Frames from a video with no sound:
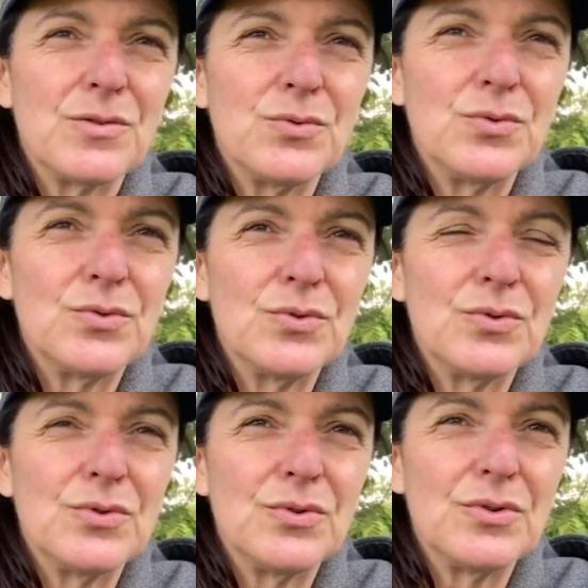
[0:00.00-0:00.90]

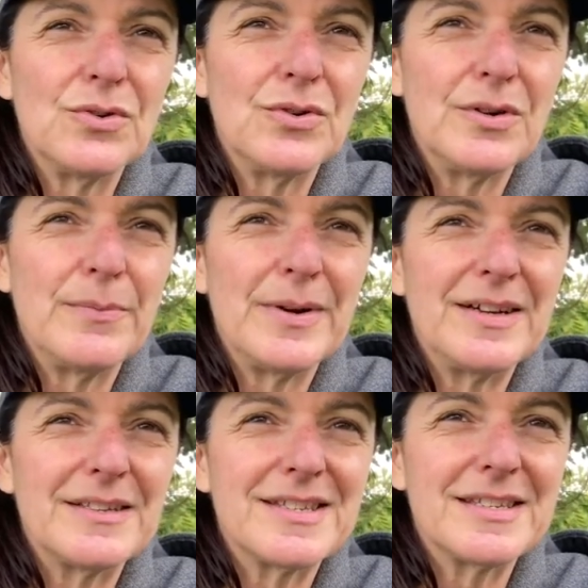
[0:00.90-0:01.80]
or
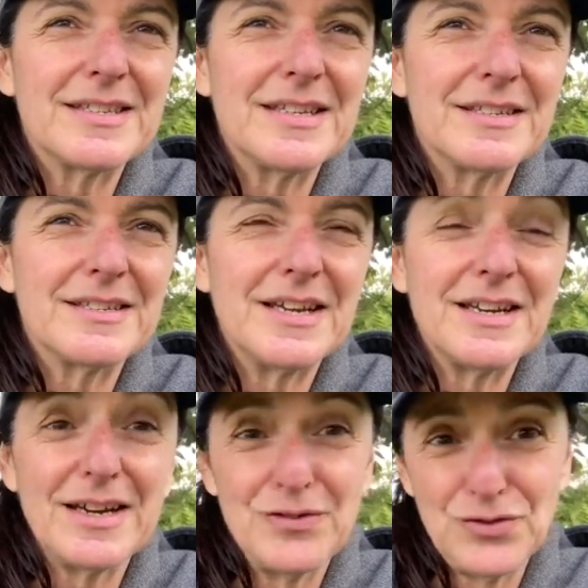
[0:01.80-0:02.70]
about
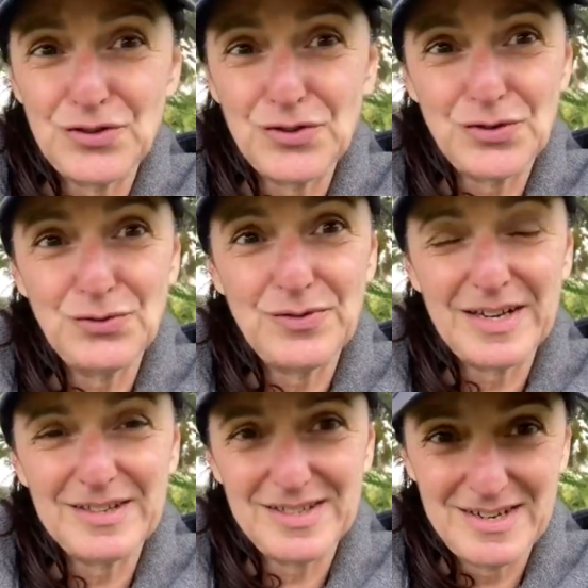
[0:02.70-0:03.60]
1600 to
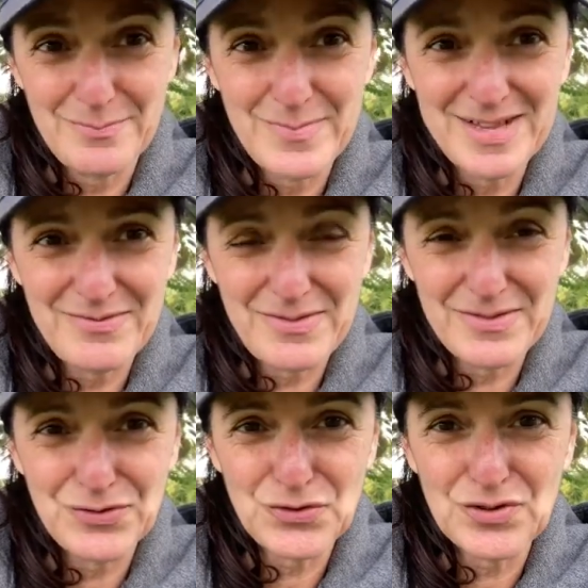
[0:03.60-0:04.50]
2000 a month
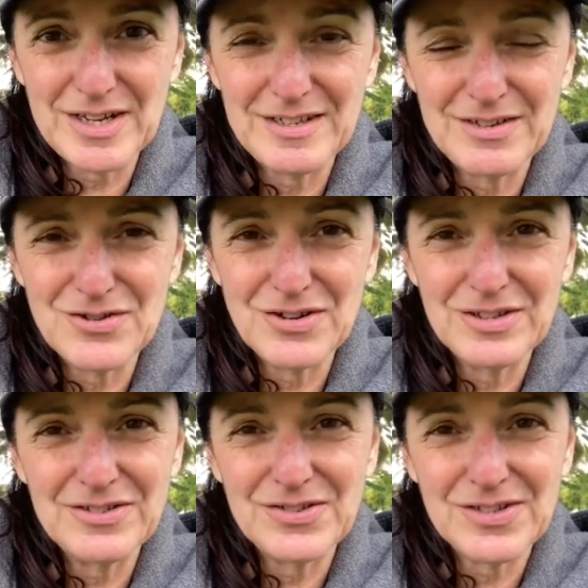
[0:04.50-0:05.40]
Australian
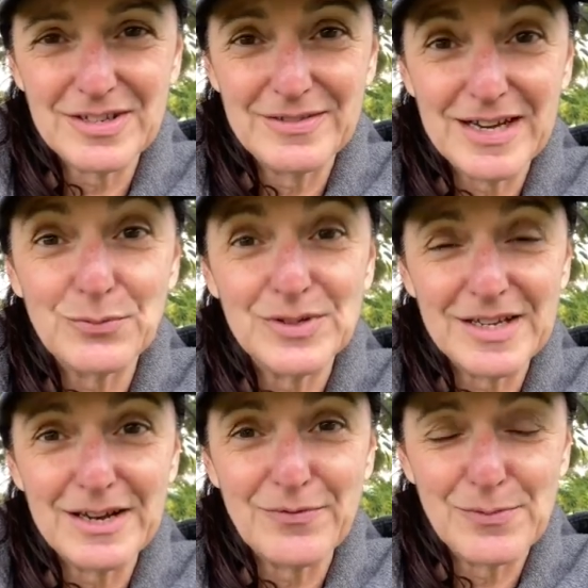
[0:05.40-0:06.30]
dollars. That was
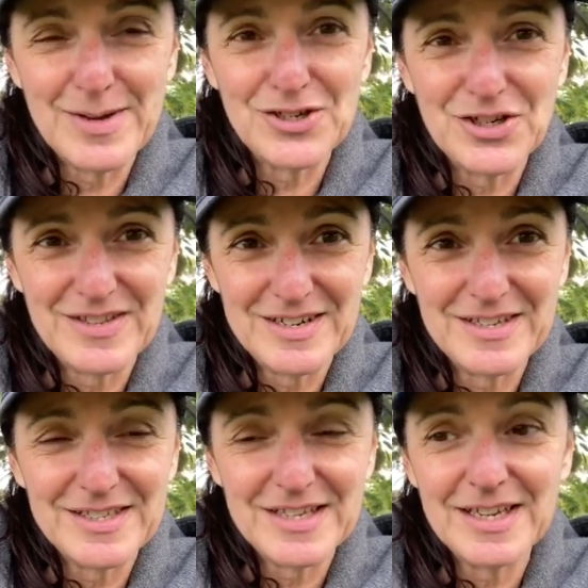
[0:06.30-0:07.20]
the affirmation that I
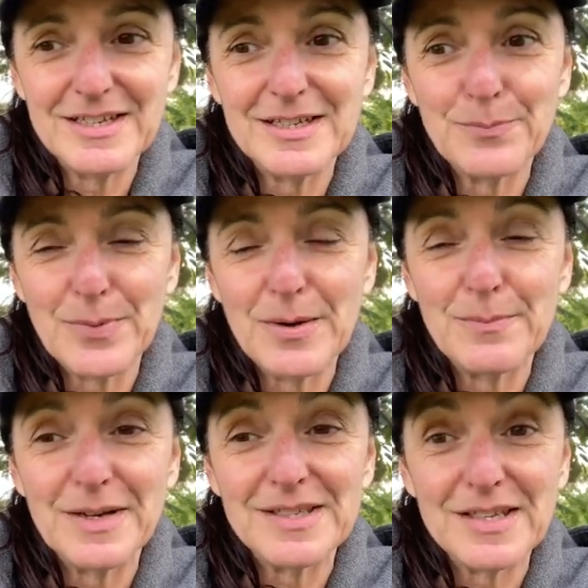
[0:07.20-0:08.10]
said to bump
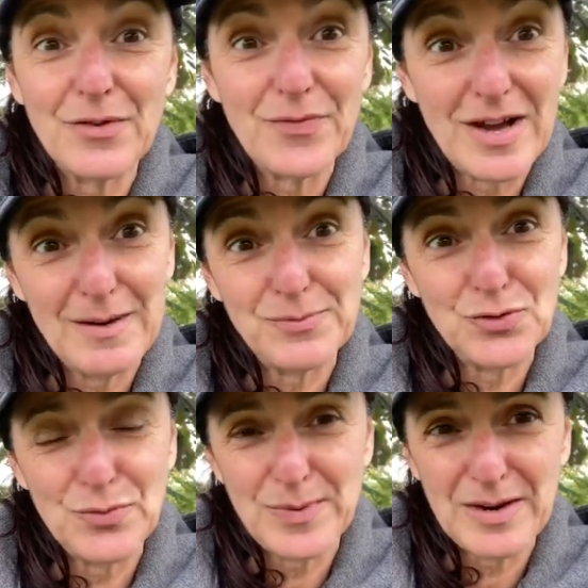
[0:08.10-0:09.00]
myself up
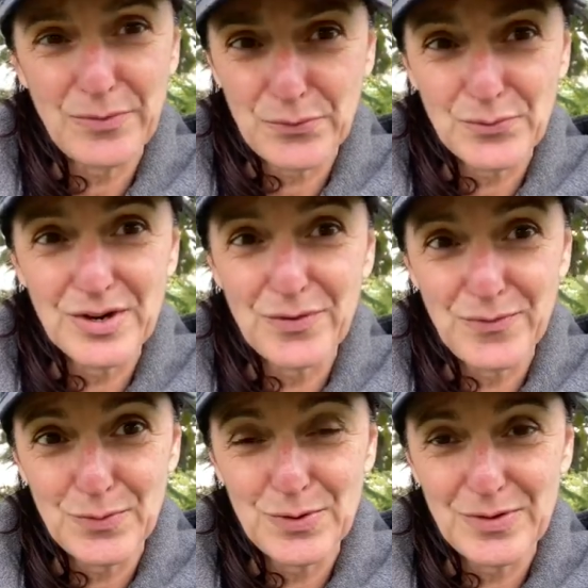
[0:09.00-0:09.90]
to about three or
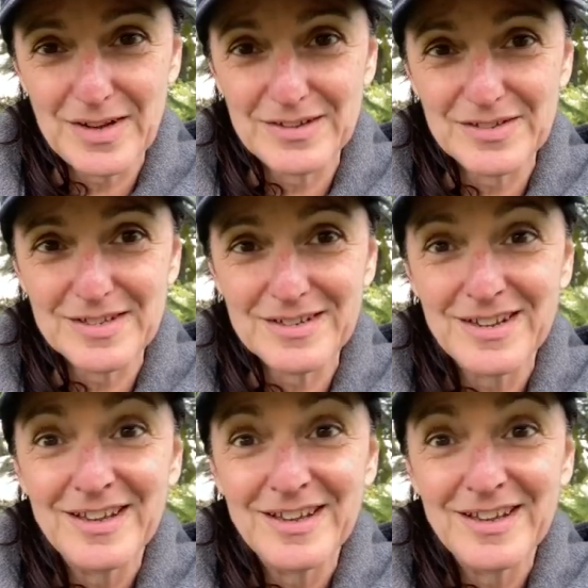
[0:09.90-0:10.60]
4000